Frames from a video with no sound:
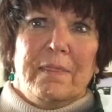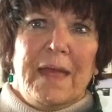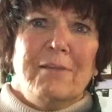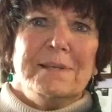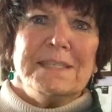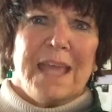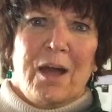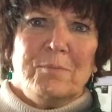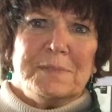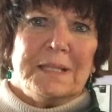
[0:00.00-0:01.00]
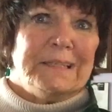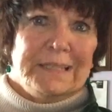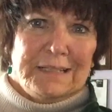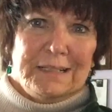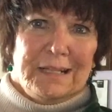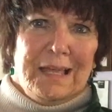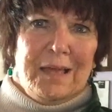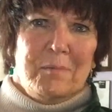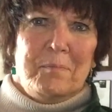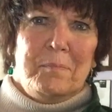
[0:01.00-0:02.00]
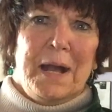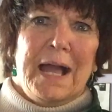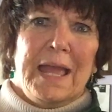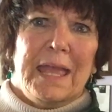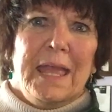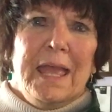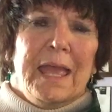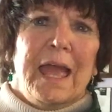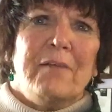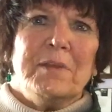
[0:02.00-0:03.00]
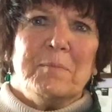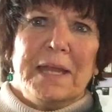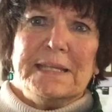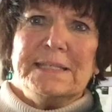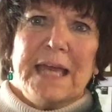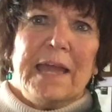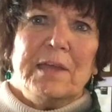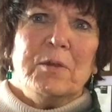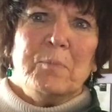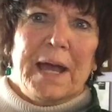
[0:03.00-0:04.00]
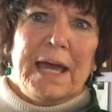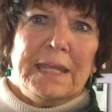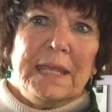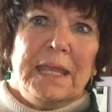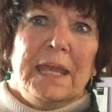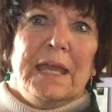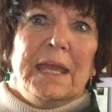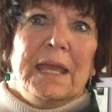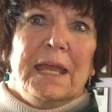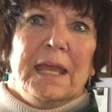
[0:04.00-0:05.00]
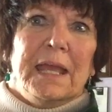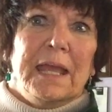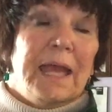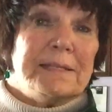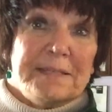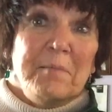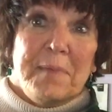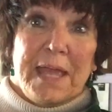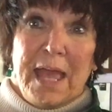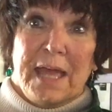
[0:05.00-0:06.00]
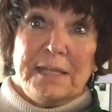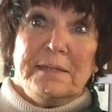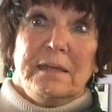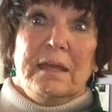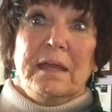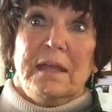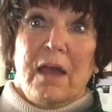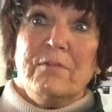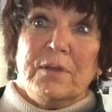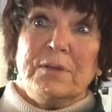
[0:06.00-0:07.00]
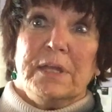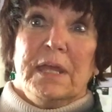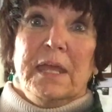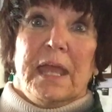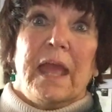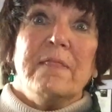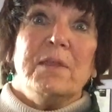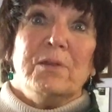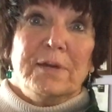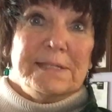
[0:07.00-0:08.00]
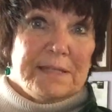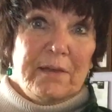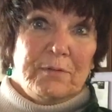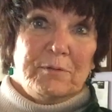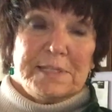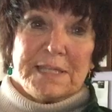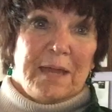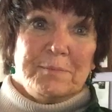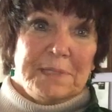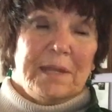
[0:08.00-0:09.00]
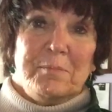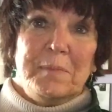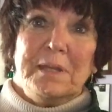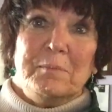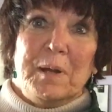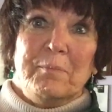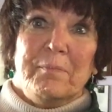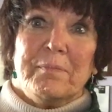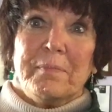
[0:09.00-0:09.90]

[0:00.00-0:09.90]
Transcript: That was helped a little by having my entire body, except my head, covered and the noise level was kept at a minimum.